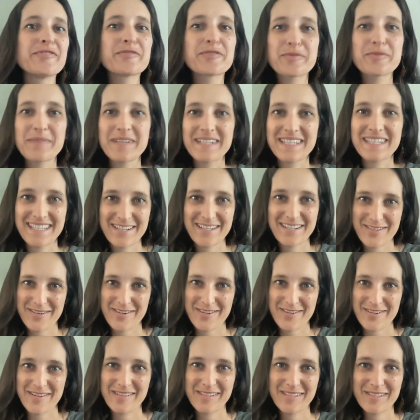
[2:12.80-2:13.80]
twists and
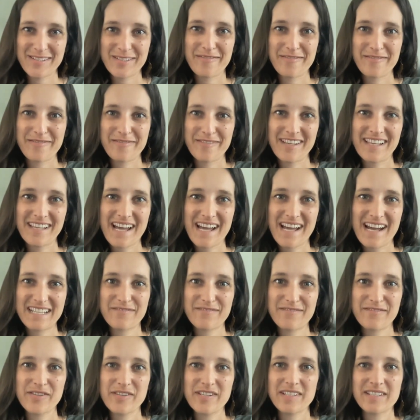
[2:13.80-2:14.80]
turns over the last
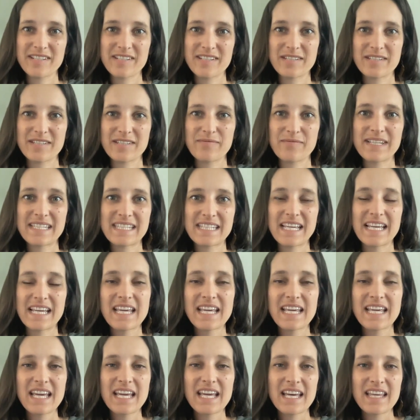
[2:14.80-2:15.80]
few years. And we see
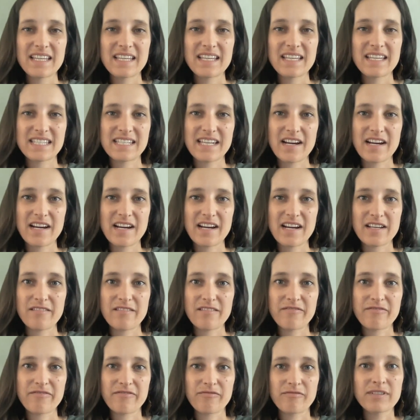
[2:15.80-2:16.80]
this
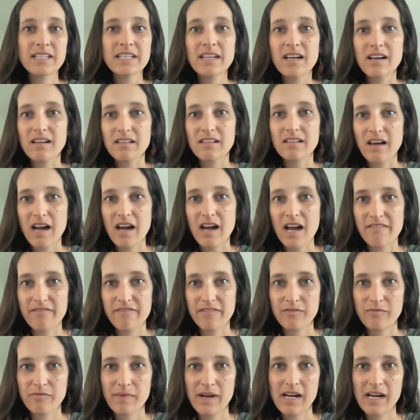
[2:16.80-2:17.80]
narrative really alive
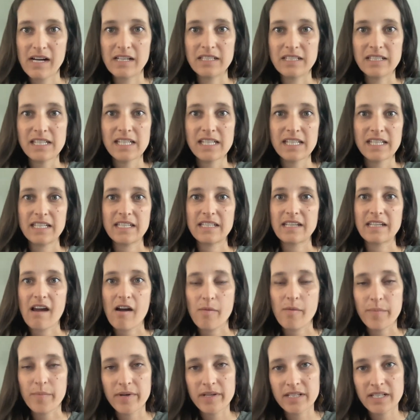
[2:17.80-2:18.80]
and well in
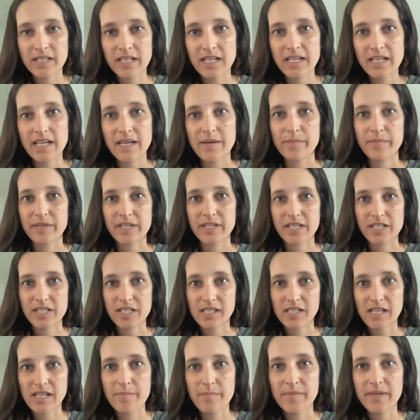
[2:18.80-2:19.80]
Alberta, in British
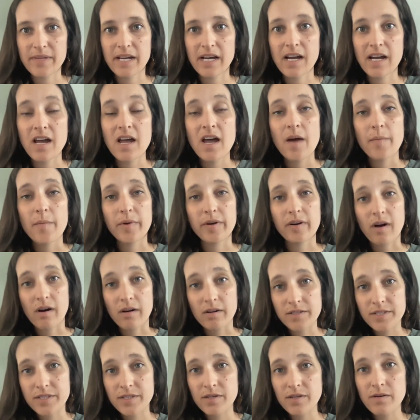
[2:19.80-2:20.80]
Columbia, but
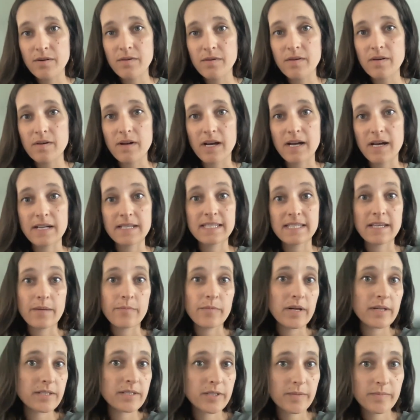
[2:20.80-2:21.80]
also
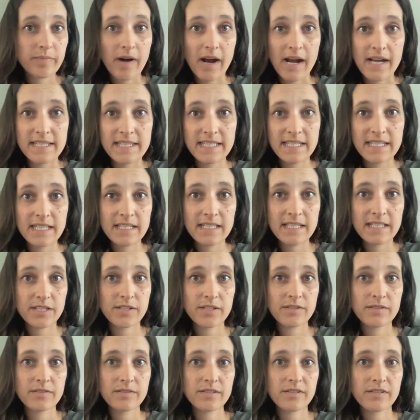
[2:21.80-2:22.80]
somewhat surprising
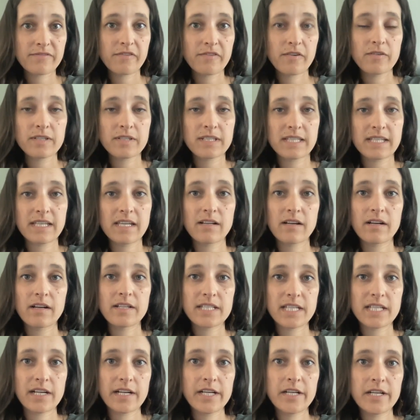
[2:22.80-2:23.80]
to folks in
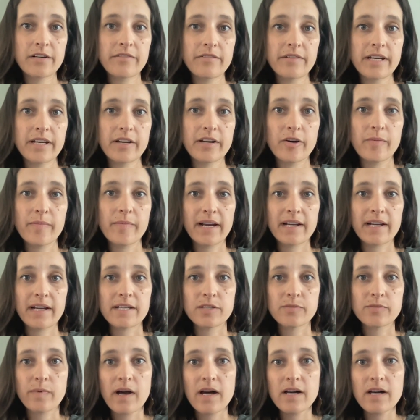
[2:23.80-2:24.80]
Ontario and Quebec
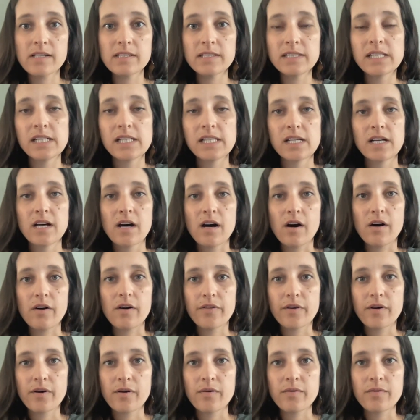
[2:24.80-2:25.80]
as well.
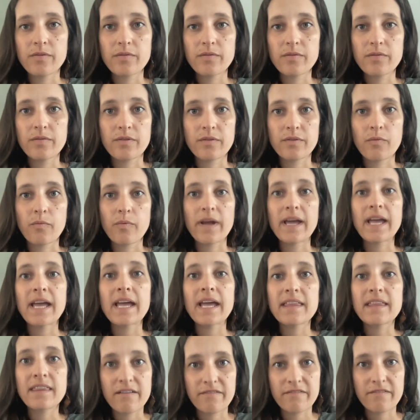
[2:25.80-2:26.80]
Although the
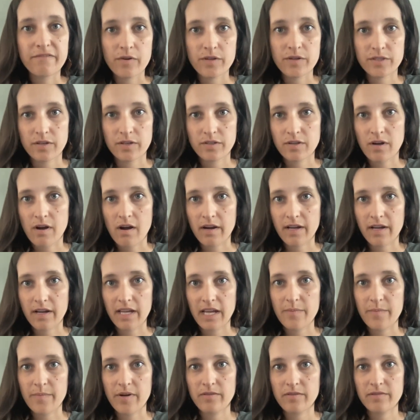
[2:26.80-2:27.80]
way that folks are talking
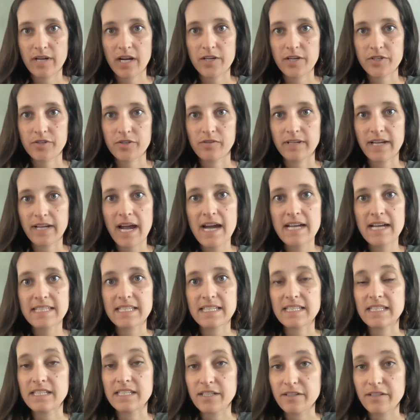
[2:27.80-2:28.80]
about natural gas
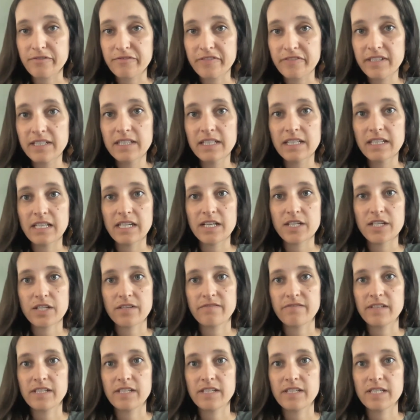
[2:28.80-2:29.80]
is different in each
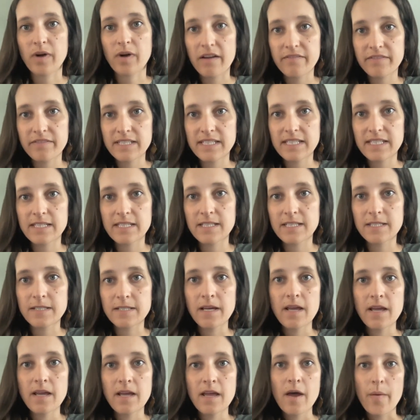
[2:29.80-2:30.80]
of these provinces,
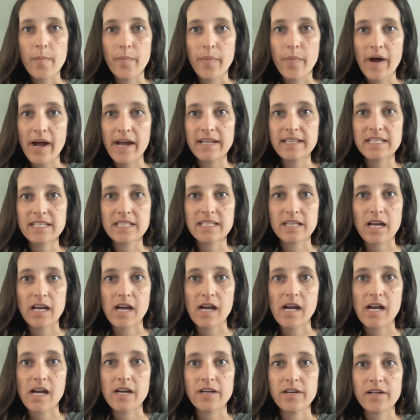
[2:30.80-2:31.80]
but
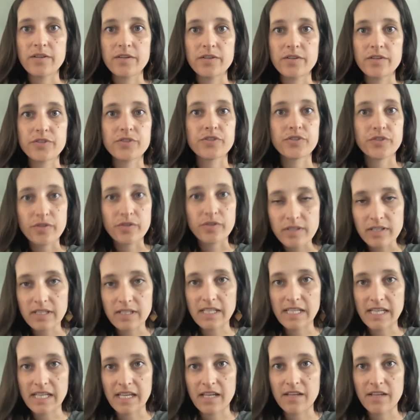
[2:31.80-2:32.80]

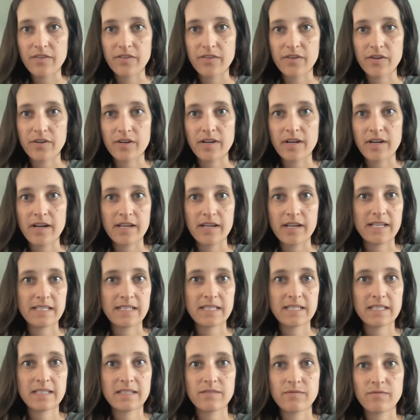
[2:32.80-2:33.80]
certainly there
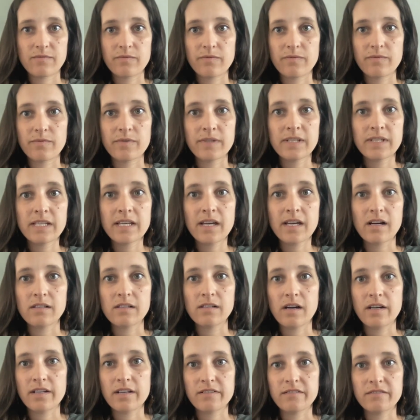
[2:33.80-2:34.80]
is really a
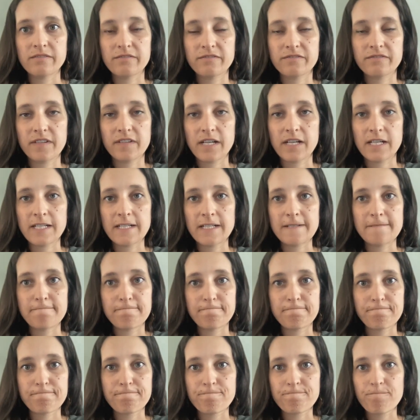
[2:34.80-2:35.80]
lot
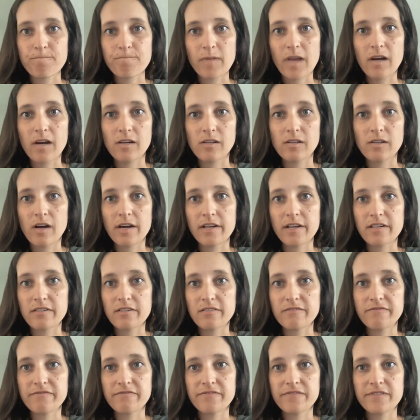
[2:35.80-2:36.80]

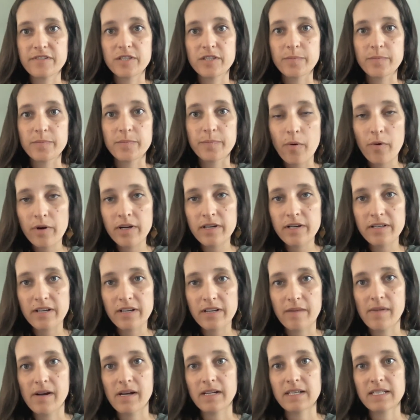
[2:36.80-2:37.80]
of support
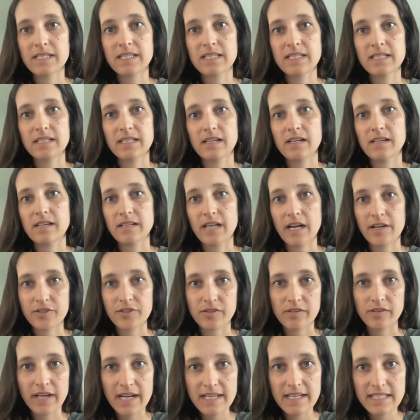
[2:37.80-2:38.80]
amongst
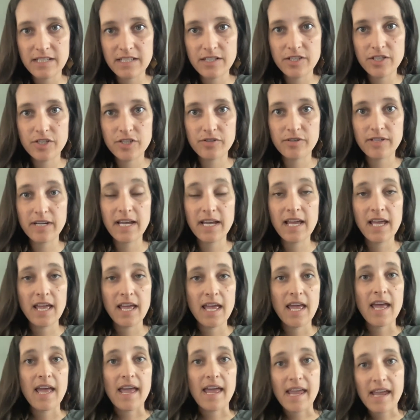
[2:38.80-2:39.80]
natural gas industry
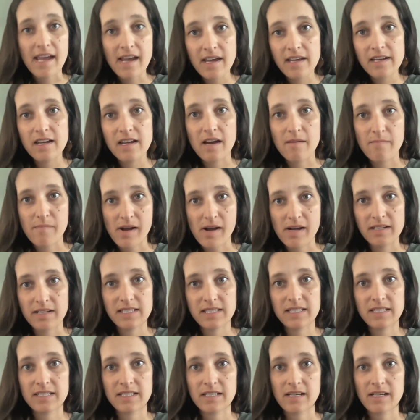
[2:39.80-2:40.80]
and
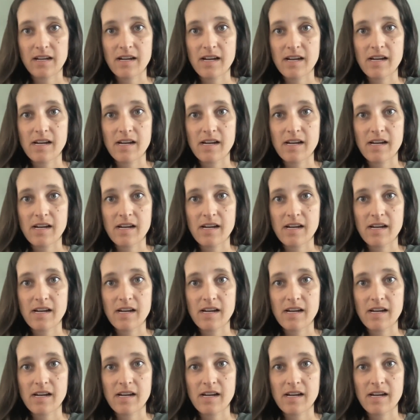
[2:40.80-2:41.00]
amongst